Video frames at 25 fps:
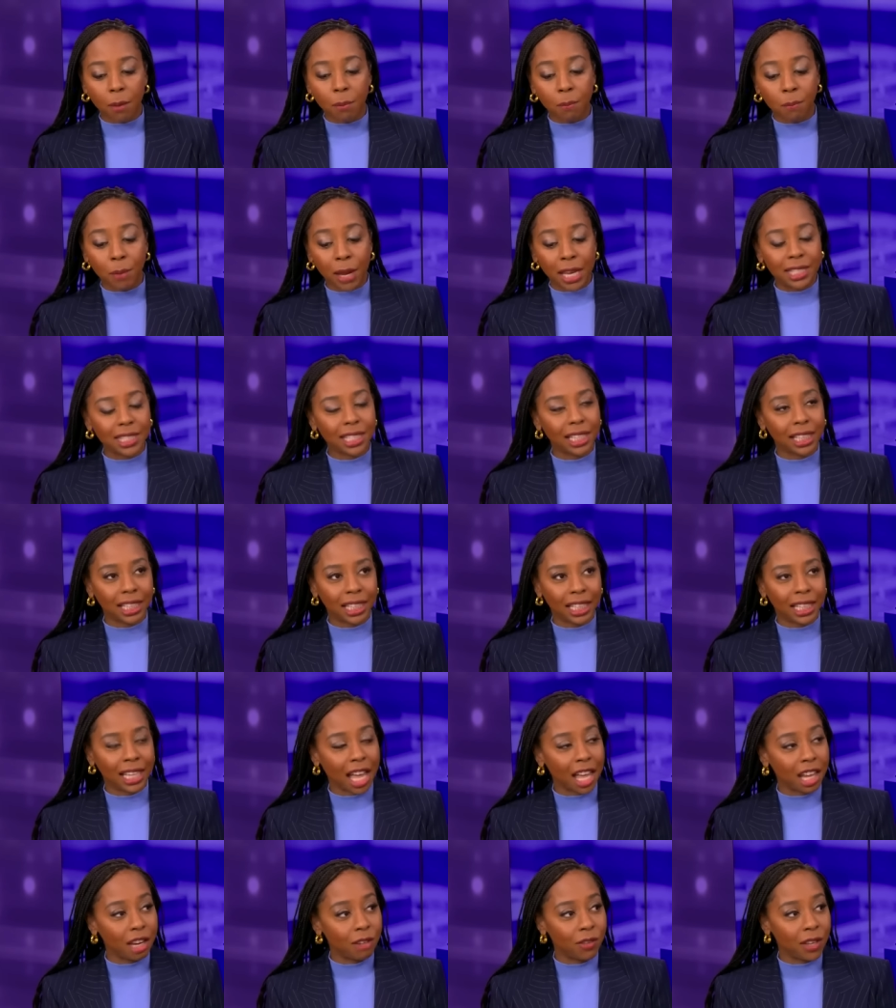basically
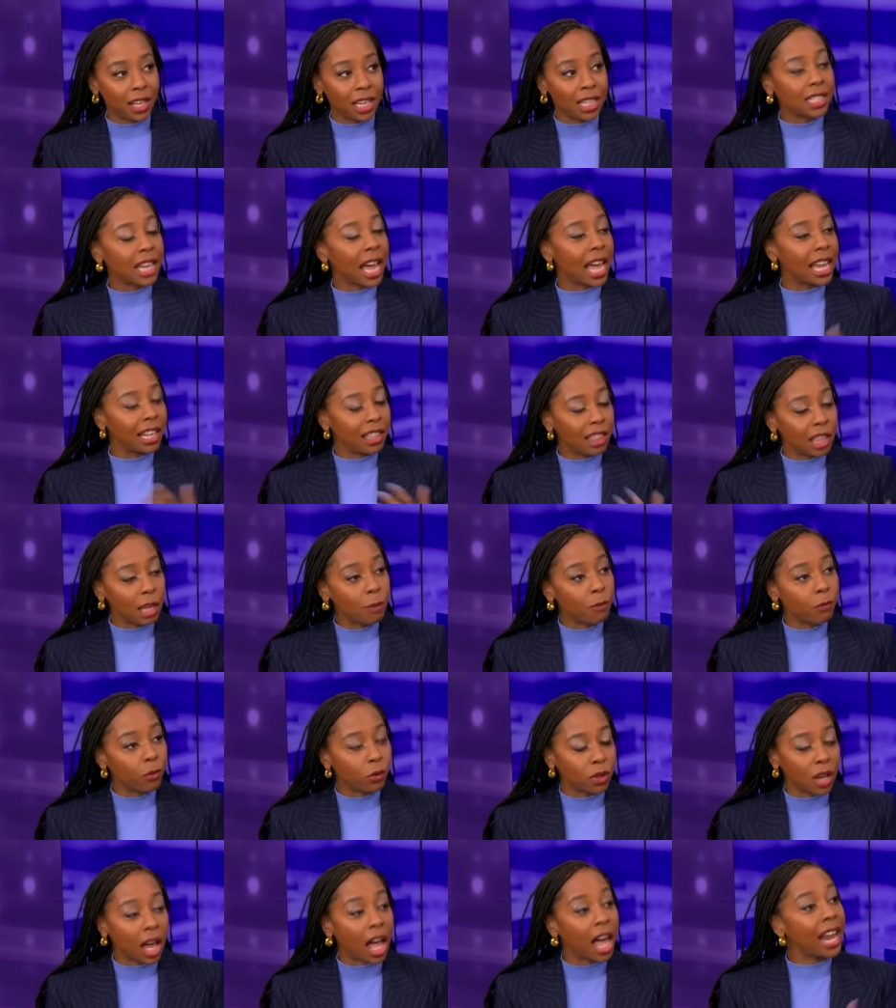kind of indicting them
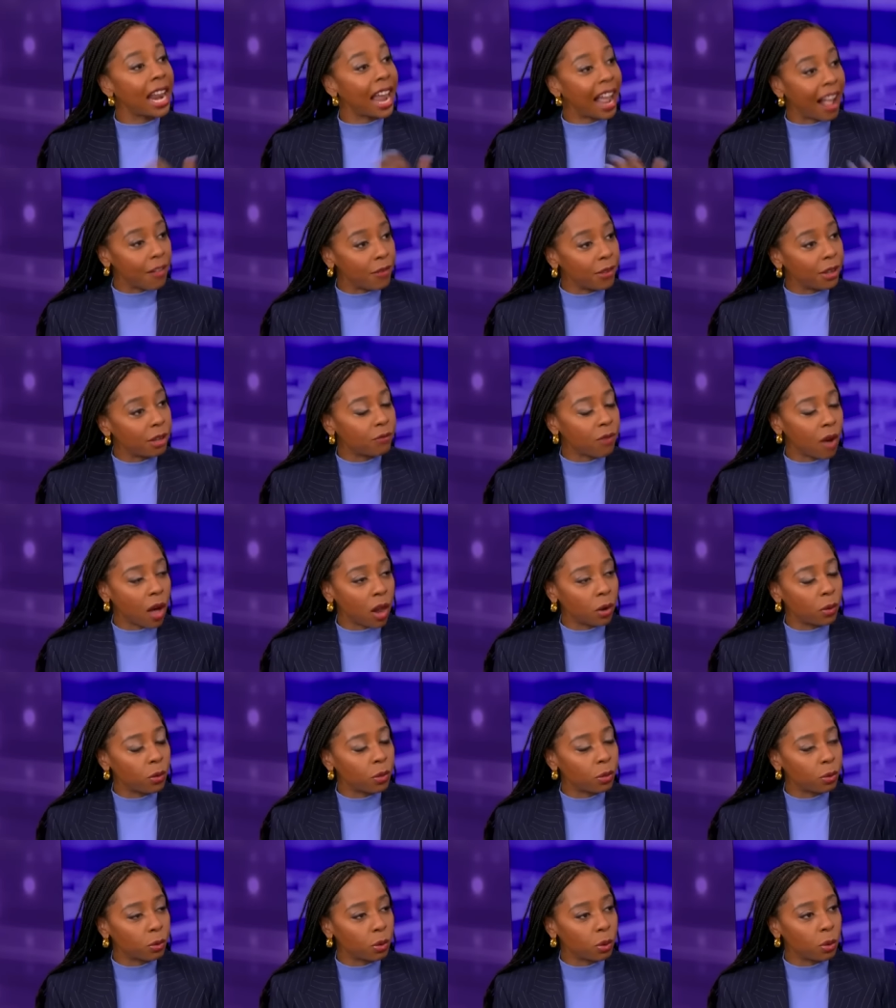for not having
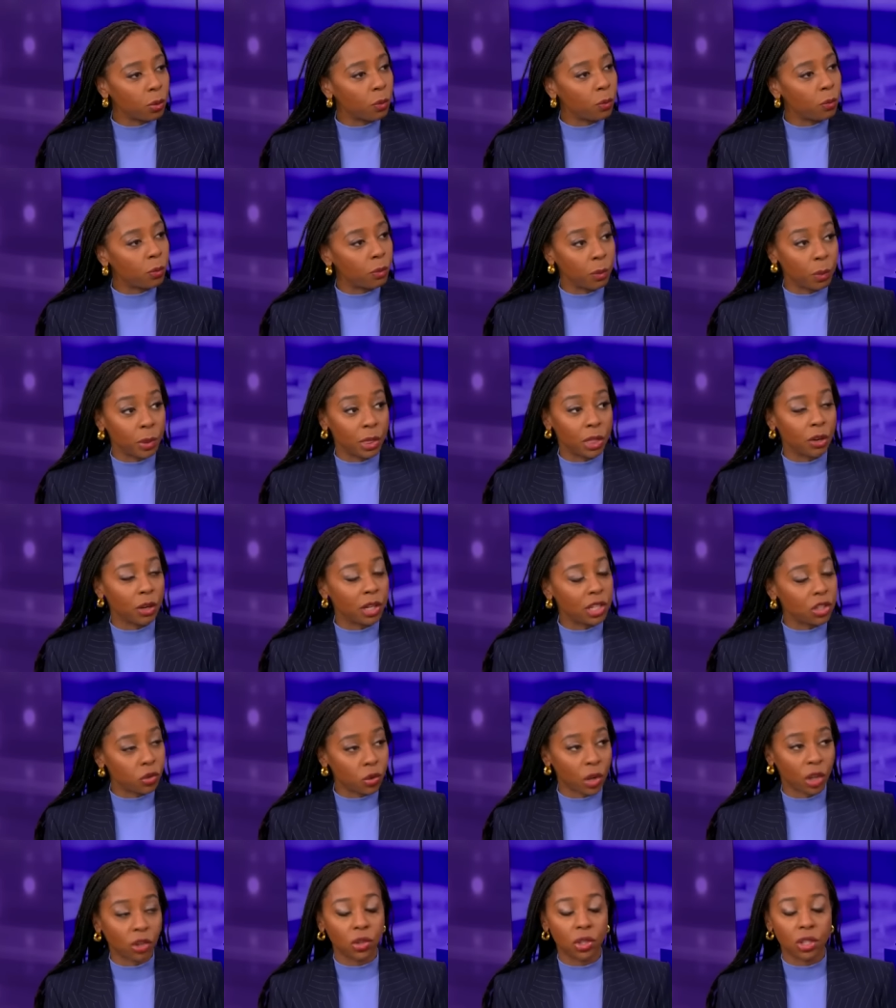followed through with their
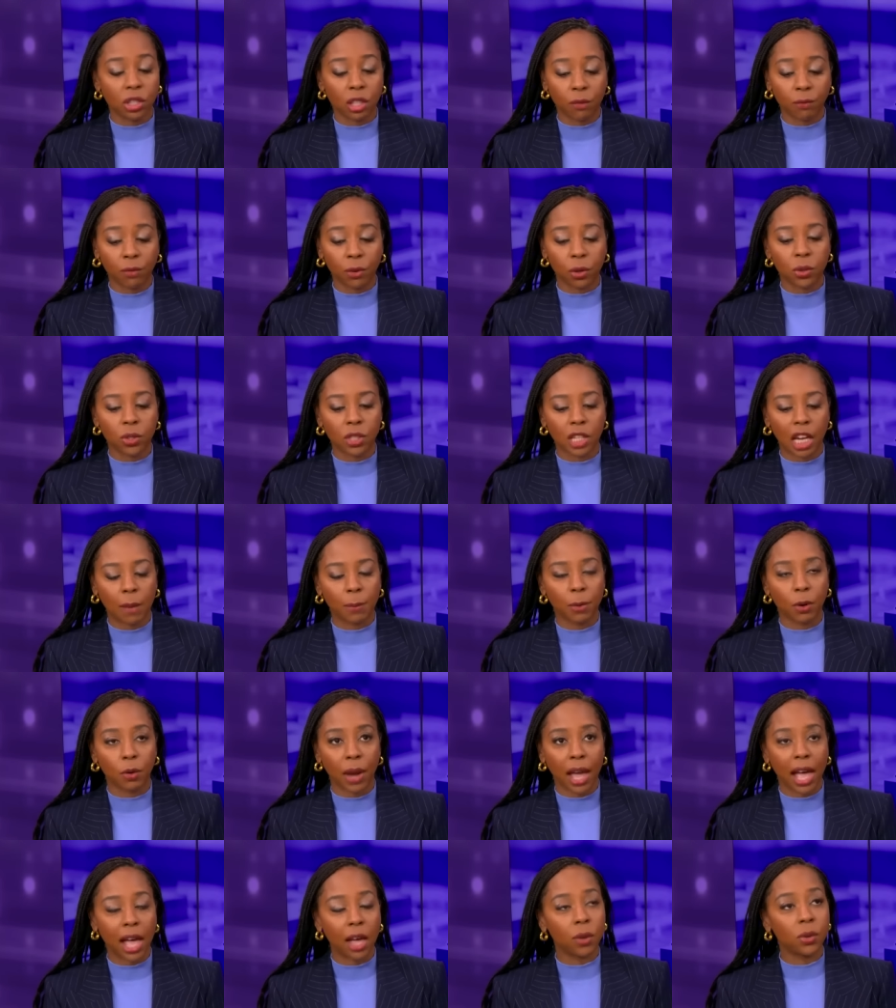instructions the first time
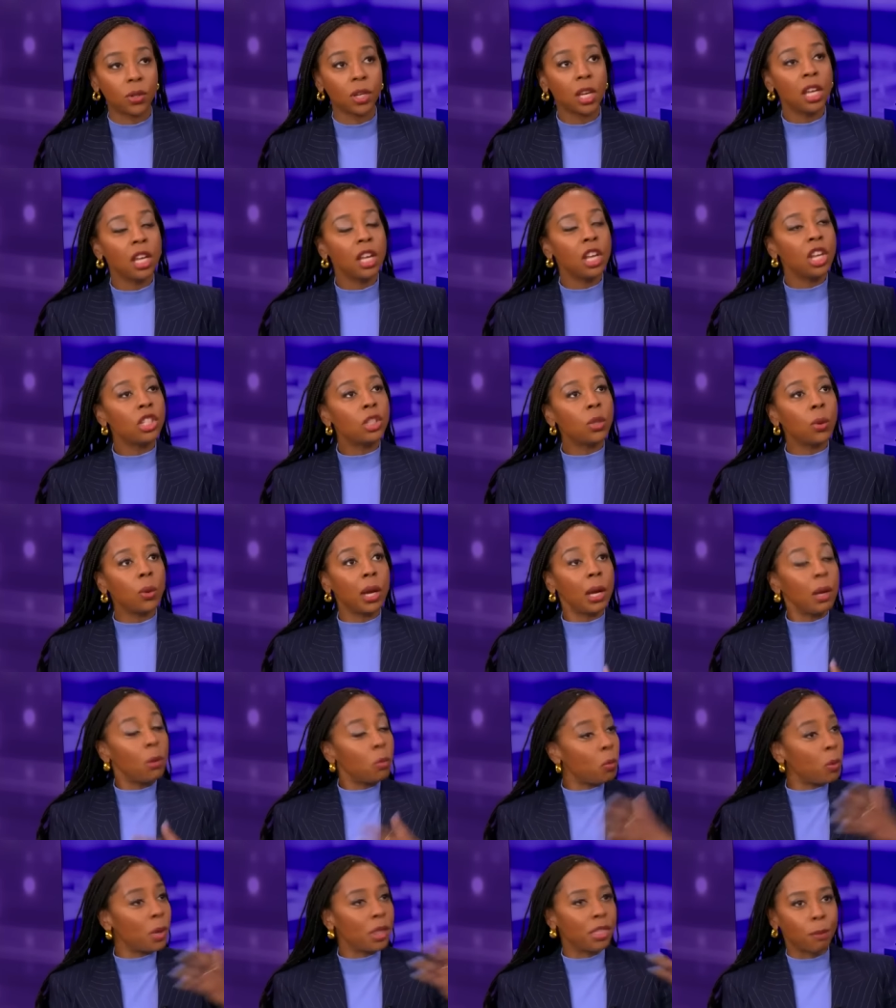around. So
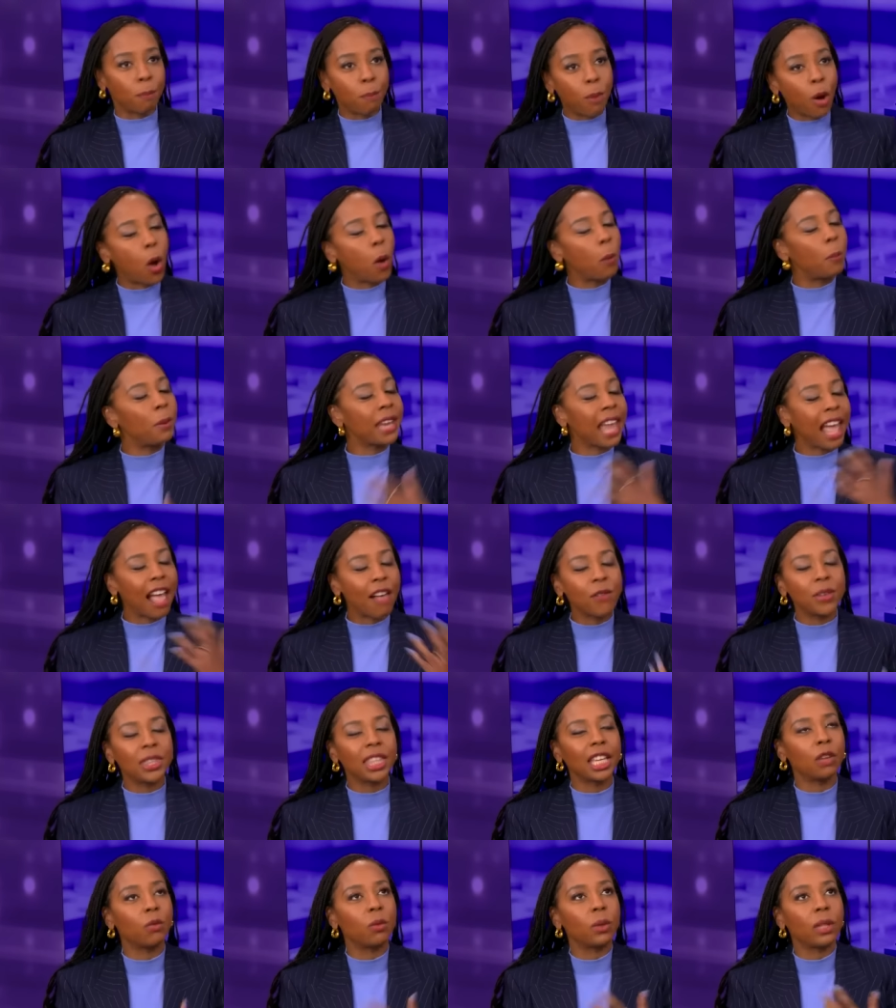with the Pope and
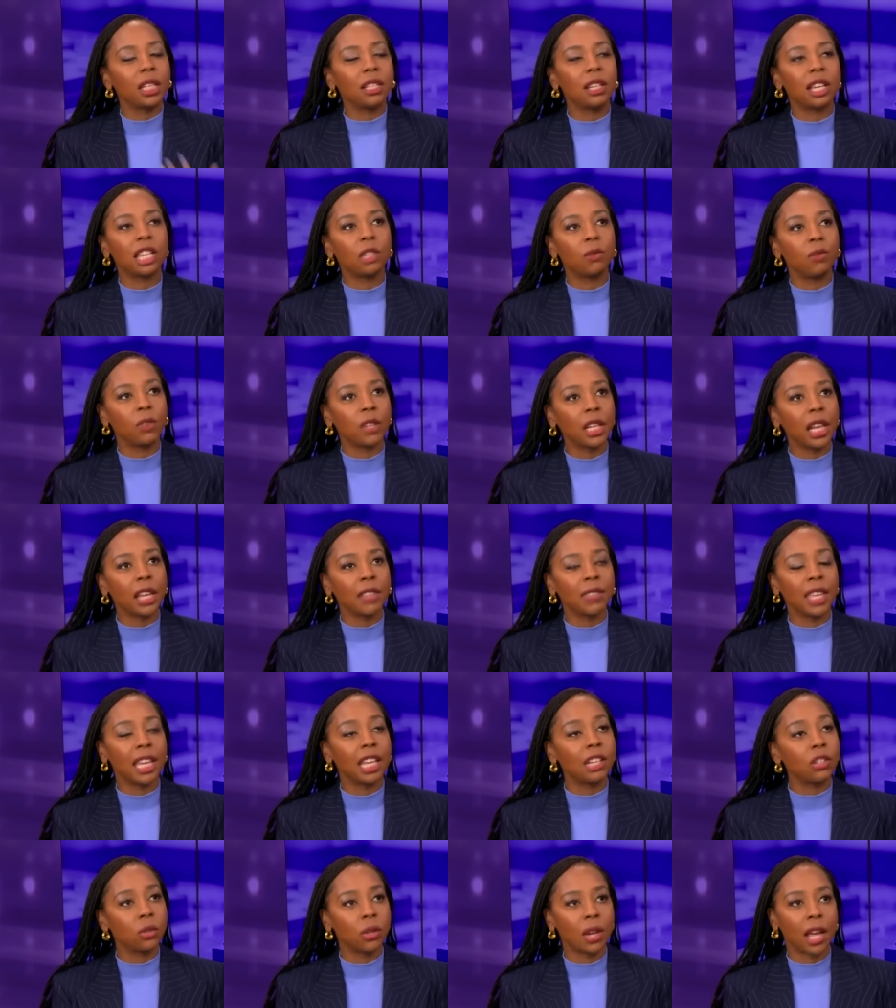everything, it really does feel like the
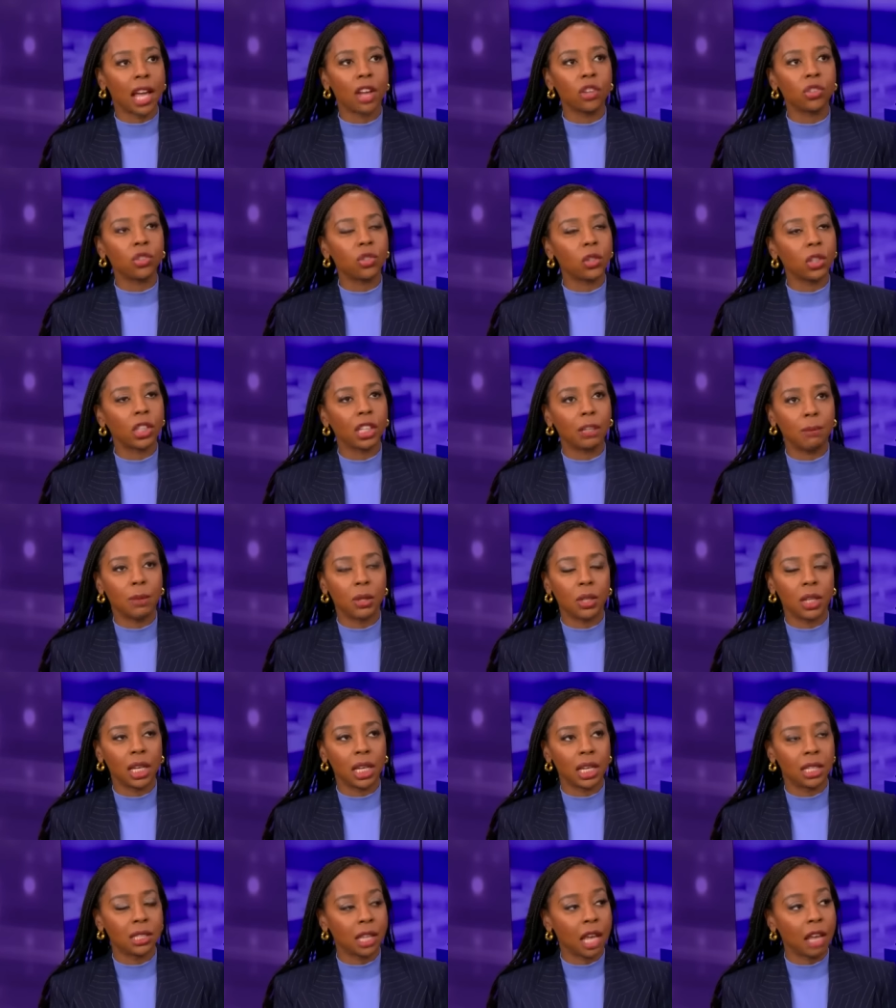international
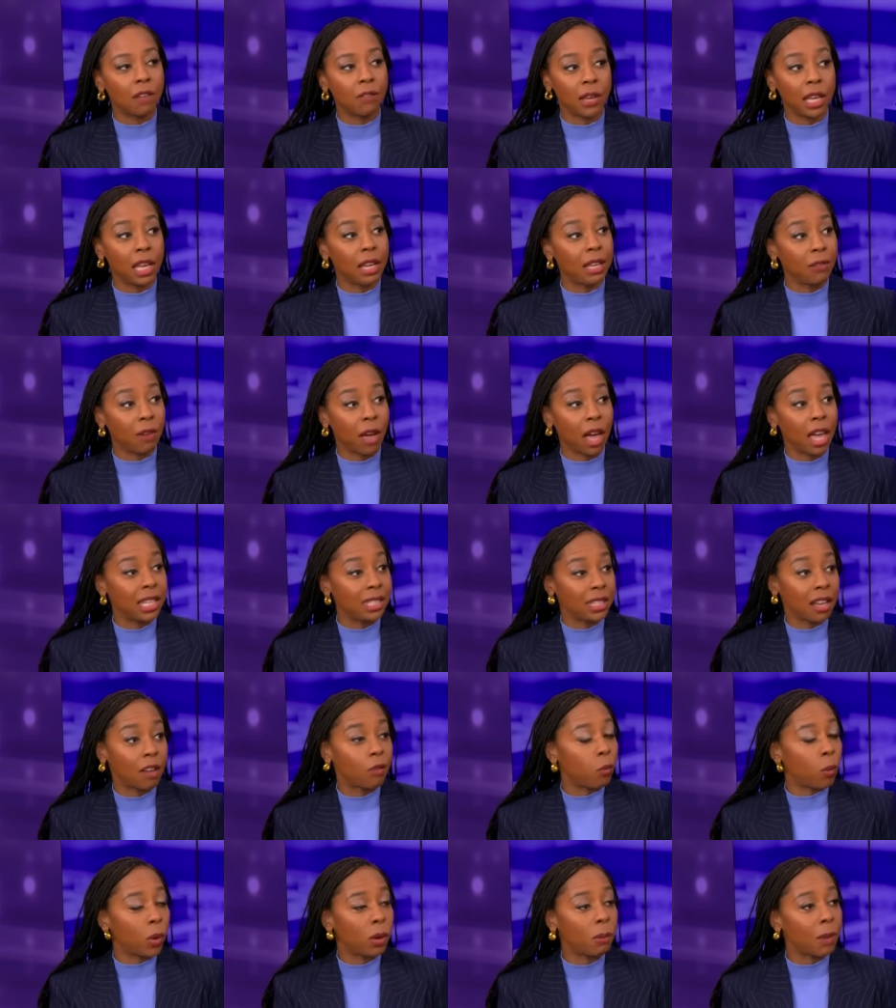community is
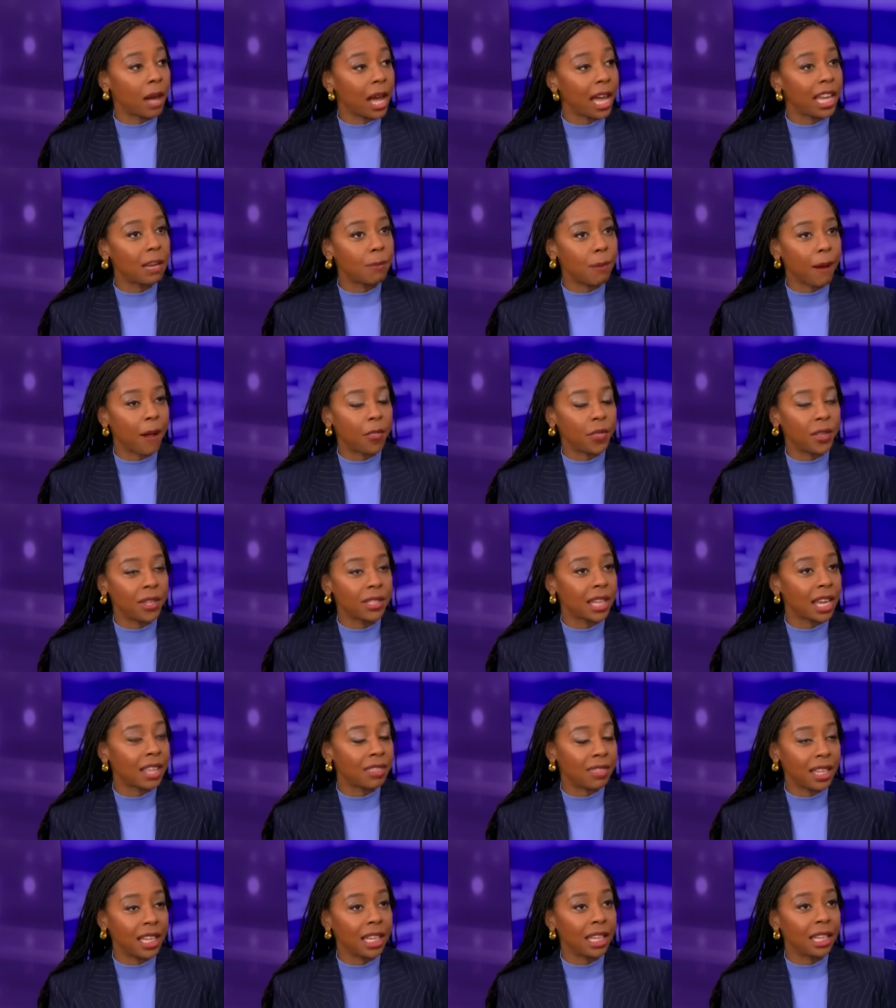of one mind about this,
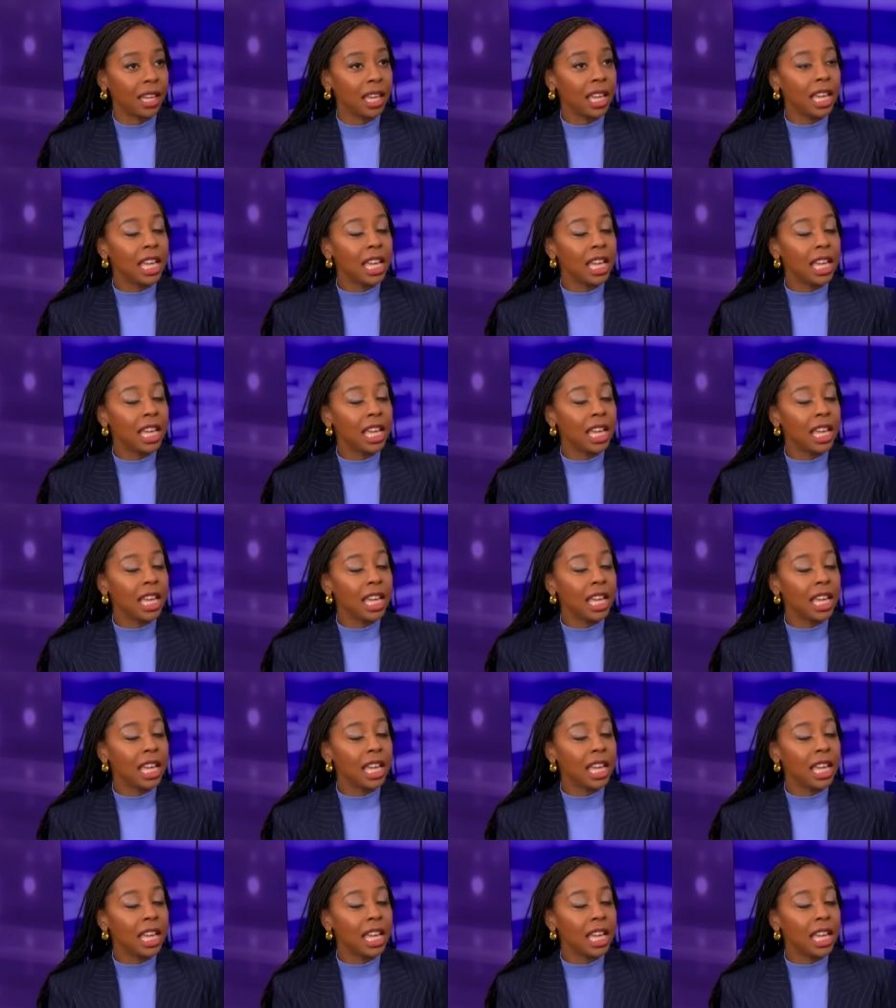I think,